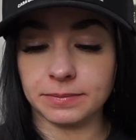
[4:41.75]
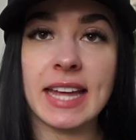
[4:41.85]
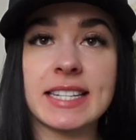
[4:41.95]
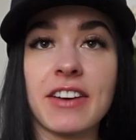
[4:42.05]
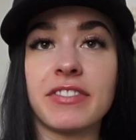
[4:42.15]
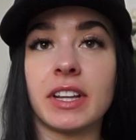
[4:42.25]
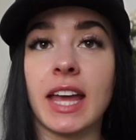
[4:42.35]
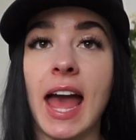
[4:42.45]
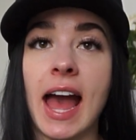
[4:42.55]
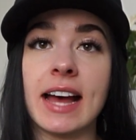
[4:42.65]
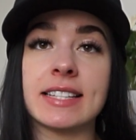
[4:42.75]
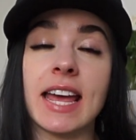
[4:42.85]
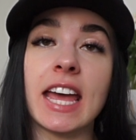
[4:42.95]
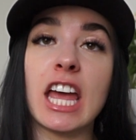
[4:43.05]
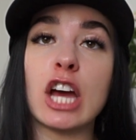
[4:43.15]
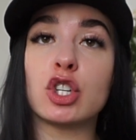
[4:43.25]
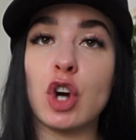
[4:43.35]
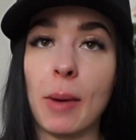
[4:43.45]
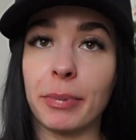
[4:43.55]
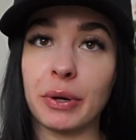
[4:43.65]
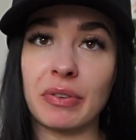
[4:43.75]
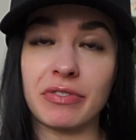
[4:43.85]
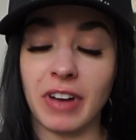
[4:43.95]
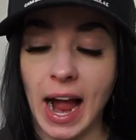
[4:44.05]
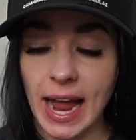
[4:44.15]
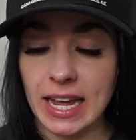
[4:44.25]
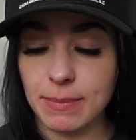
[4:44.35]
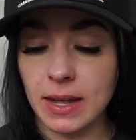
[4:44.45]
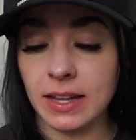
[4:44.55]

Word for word: It definitely has a tropical vibe.